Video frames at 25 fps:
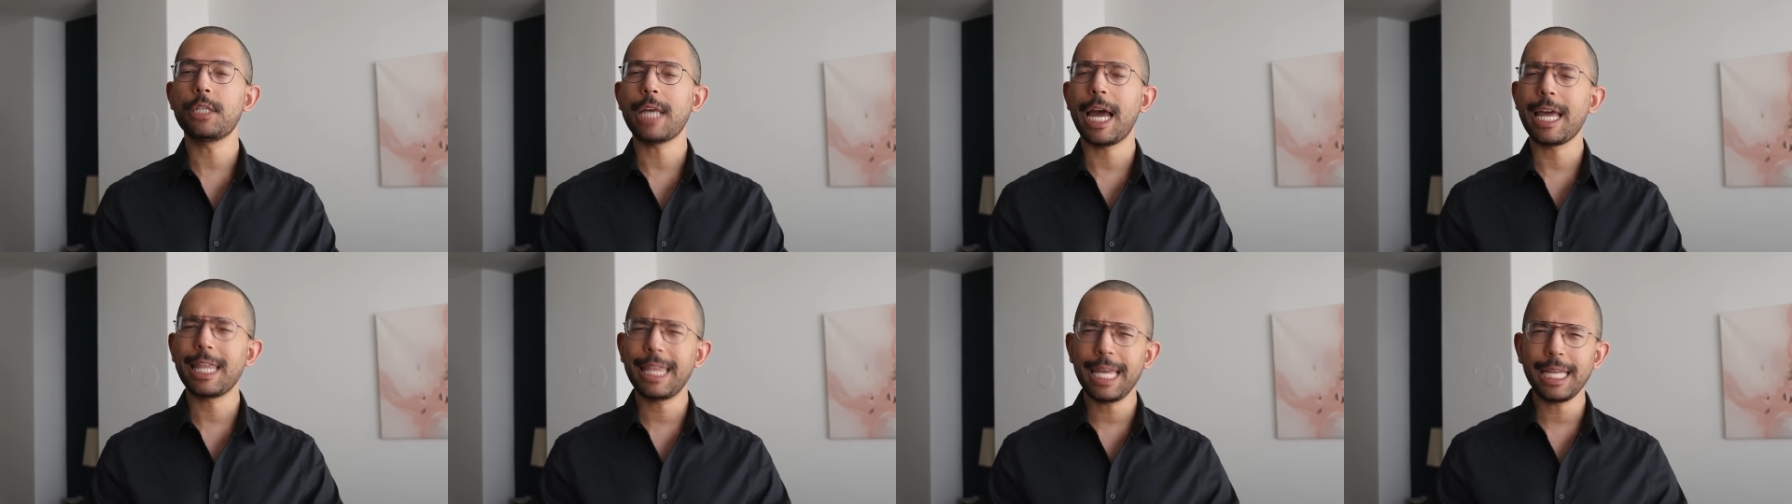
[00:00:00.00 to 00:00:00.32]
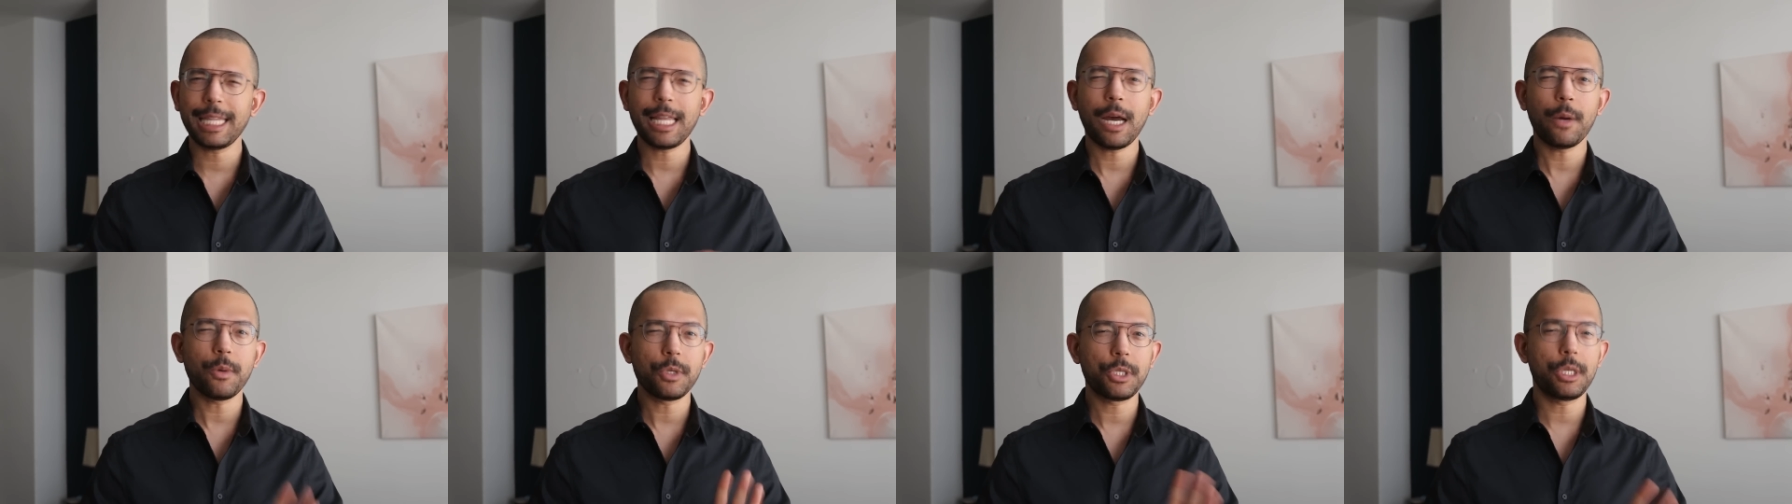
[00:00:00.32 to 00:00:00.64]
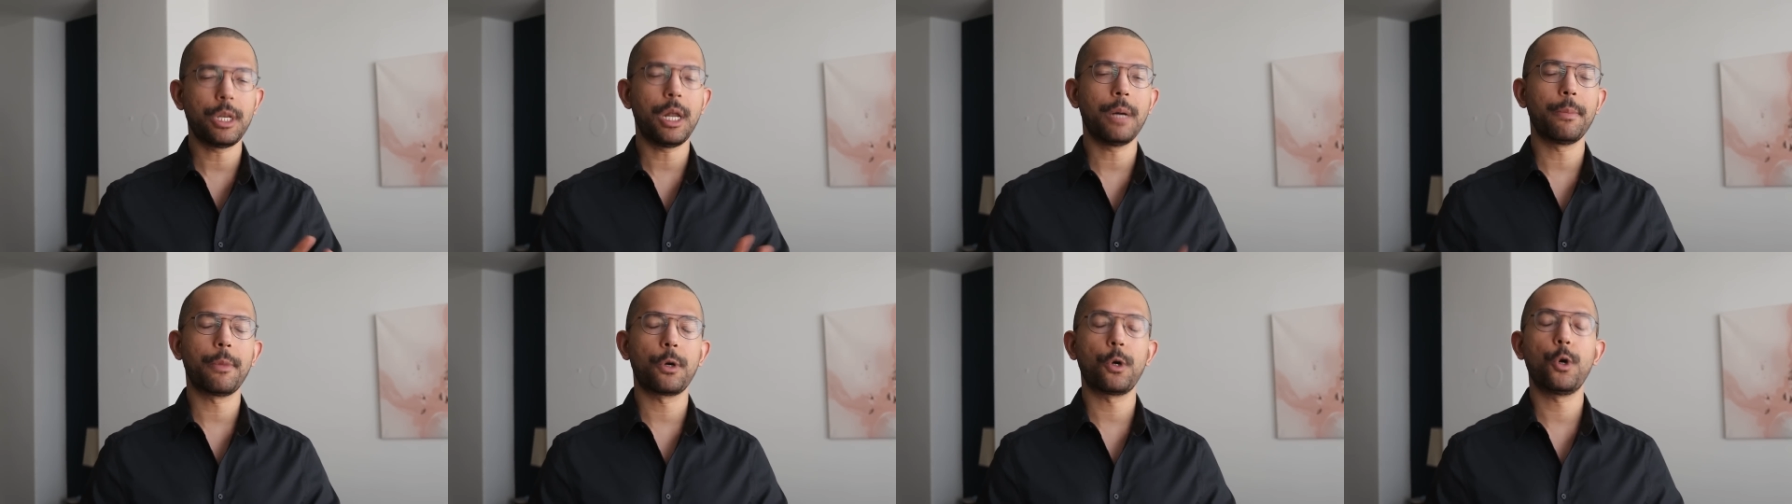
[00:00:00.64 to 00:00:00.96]
I think that was a
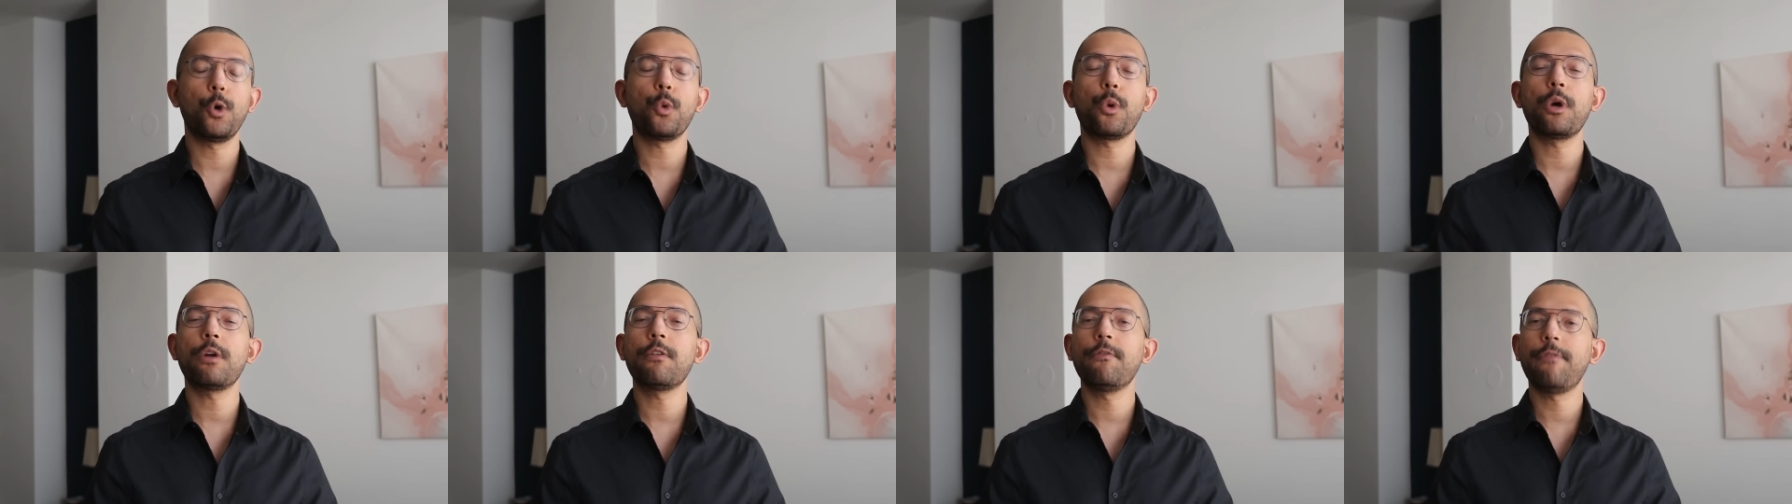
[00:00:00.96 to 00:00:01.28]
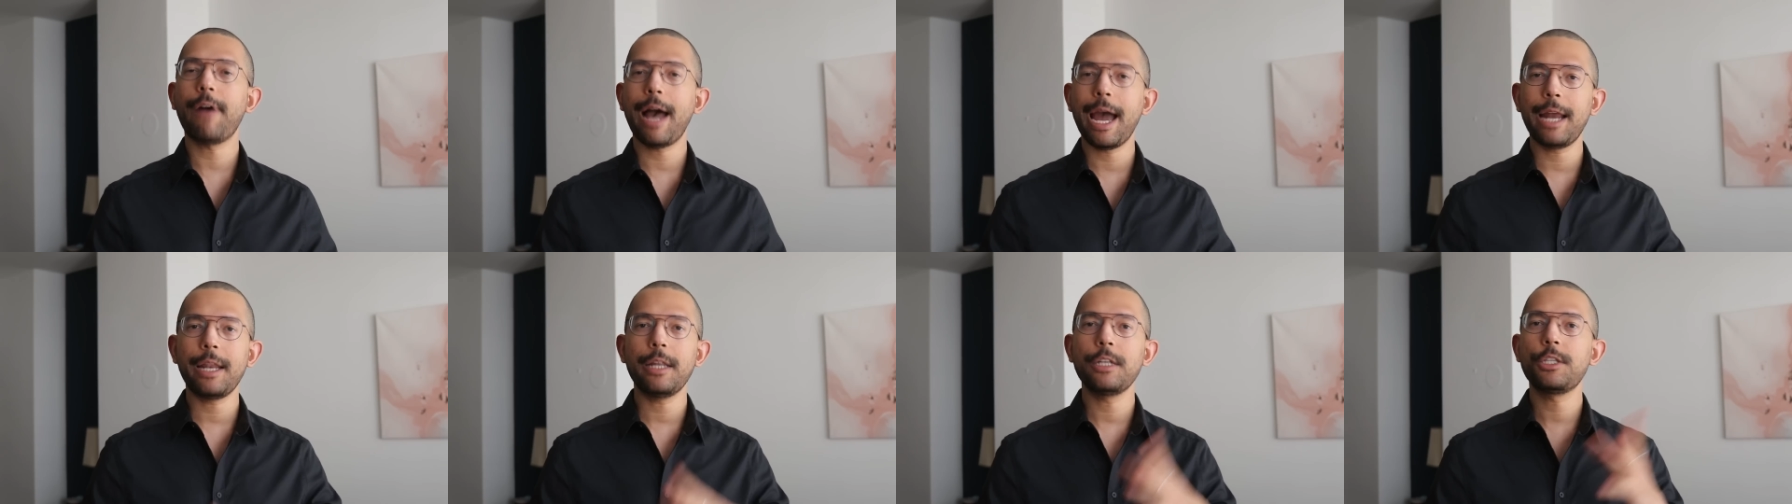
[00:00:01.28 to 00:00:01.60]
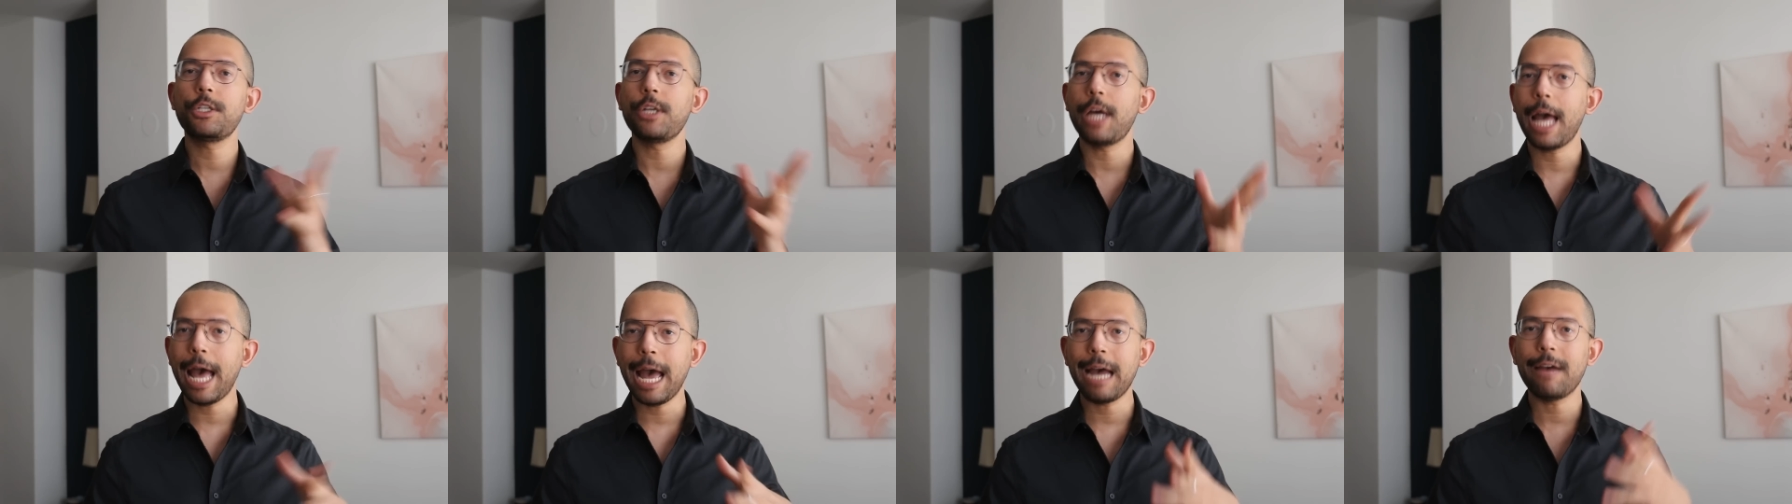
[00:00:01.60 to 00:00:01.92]
number, who were invited
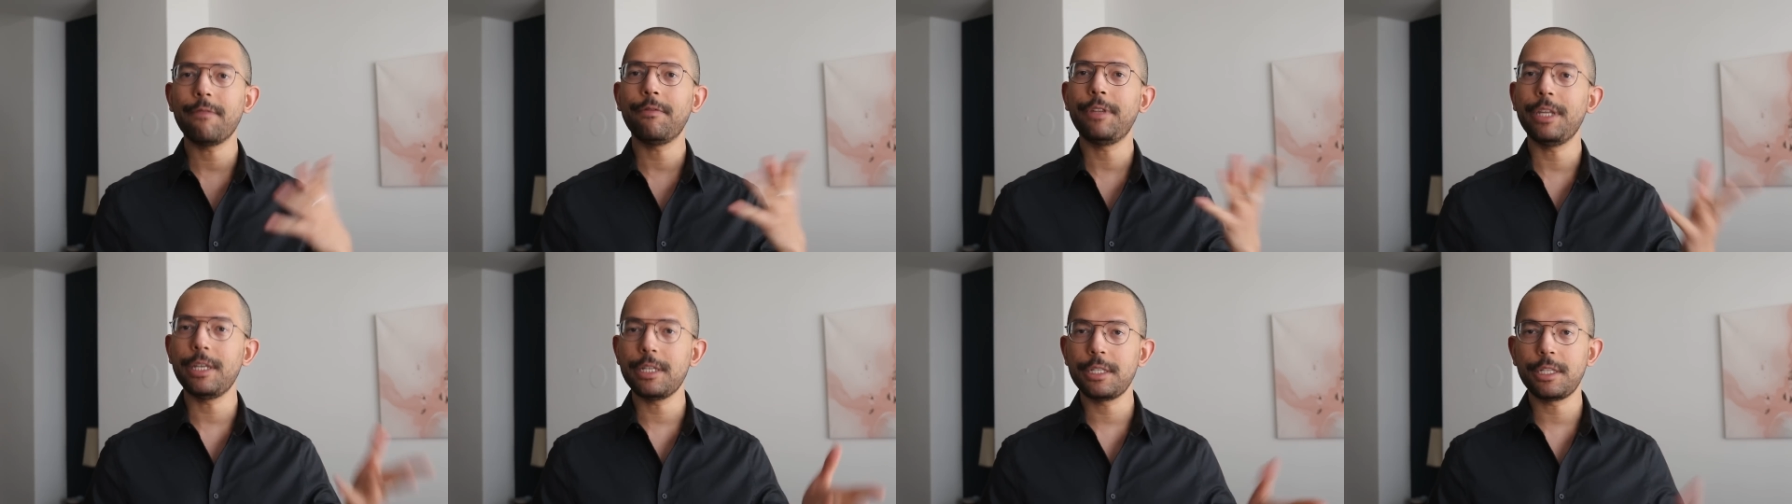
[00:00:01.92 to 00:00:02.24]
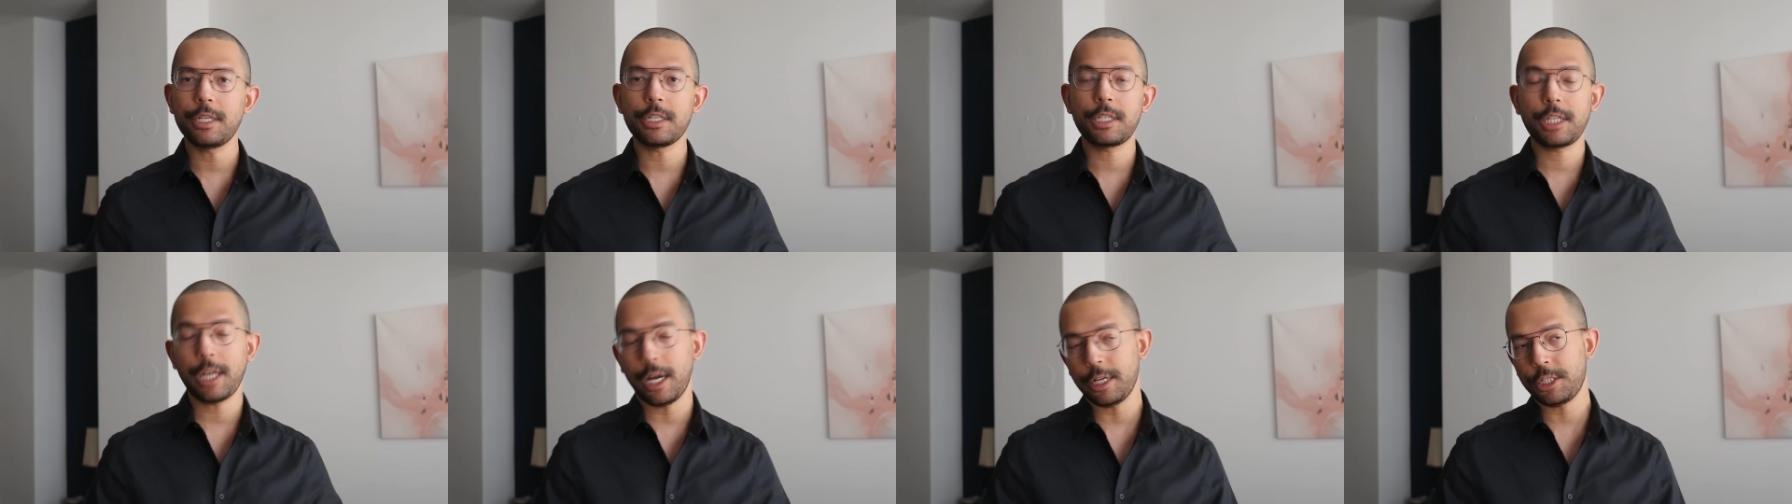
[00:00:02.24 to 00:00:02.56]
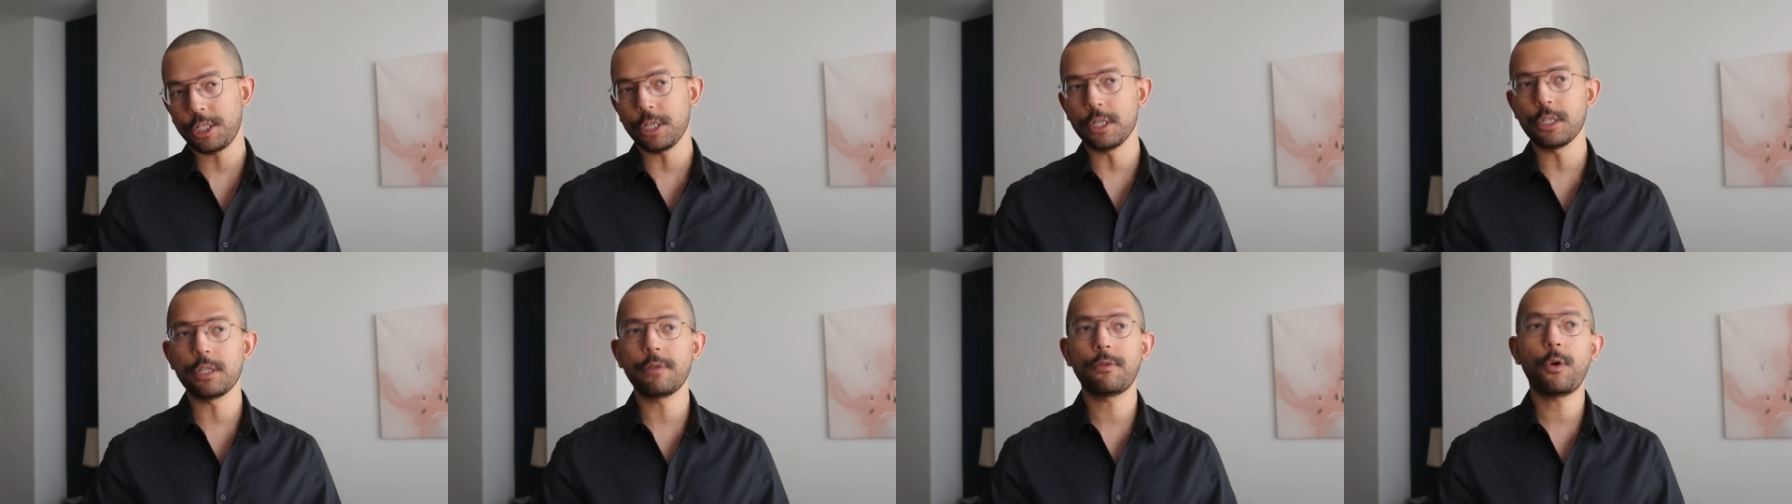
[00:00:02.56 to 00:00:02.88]
to have these
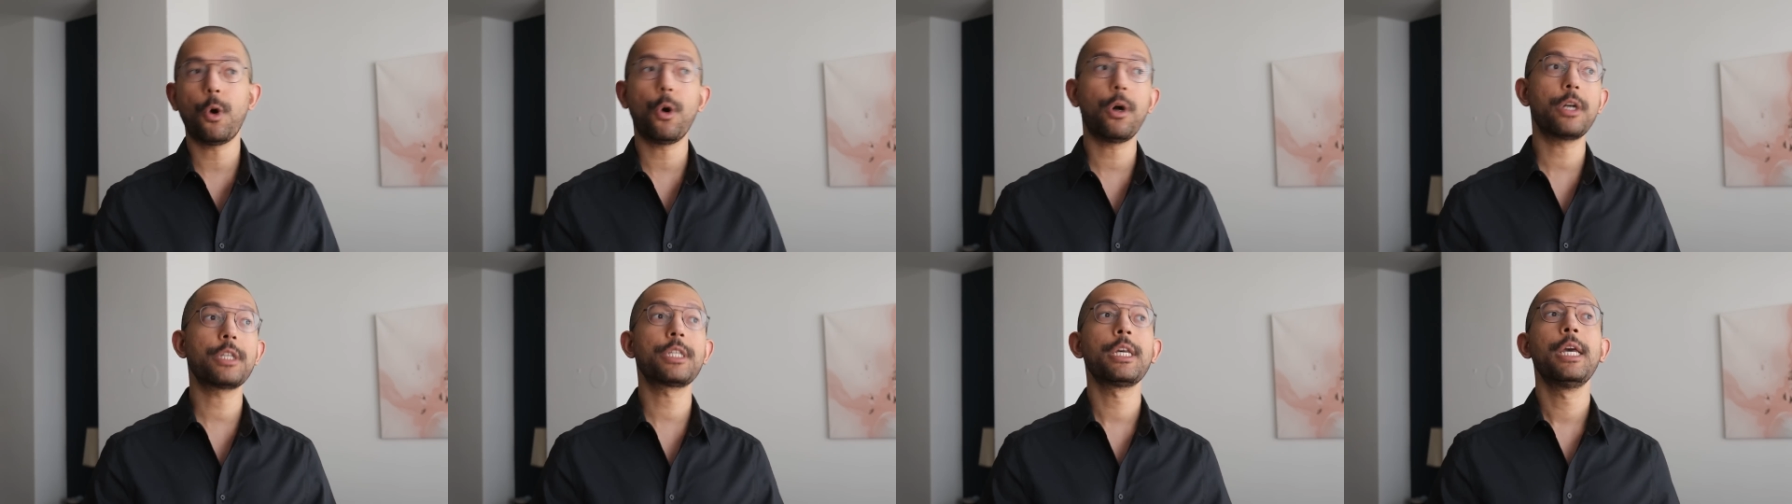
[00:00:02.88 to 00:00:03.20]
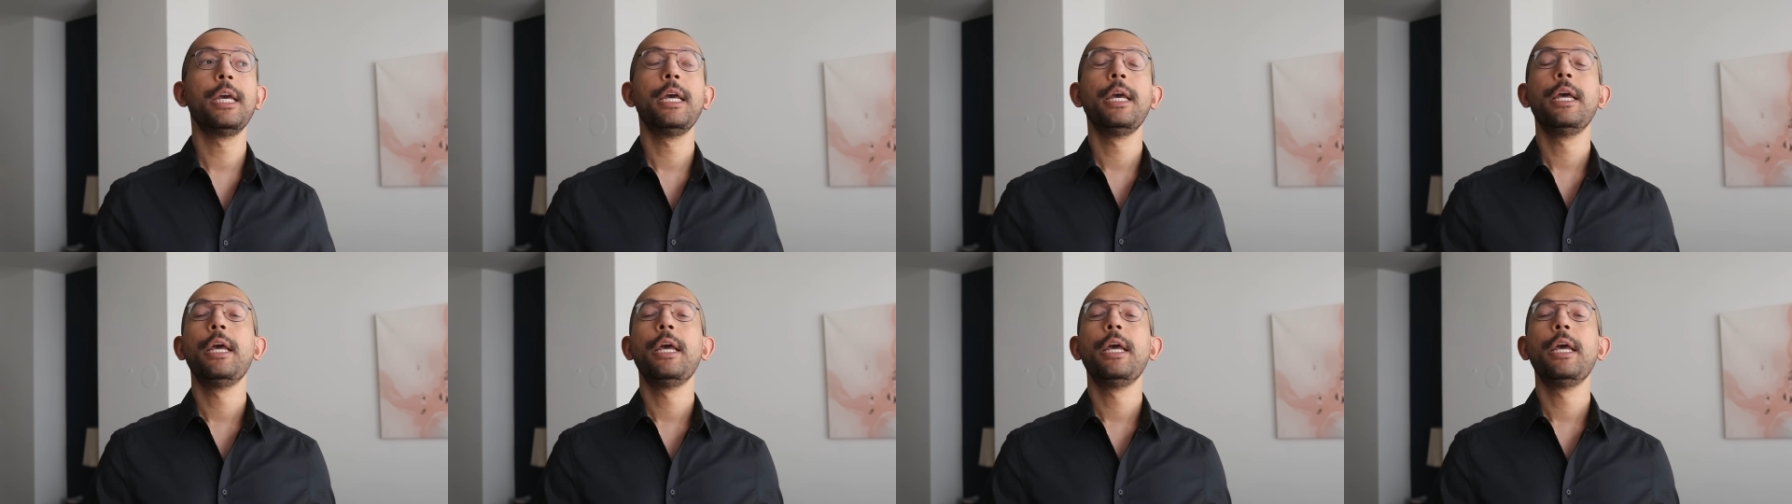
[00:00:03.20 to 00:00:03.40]
discussions. Of course,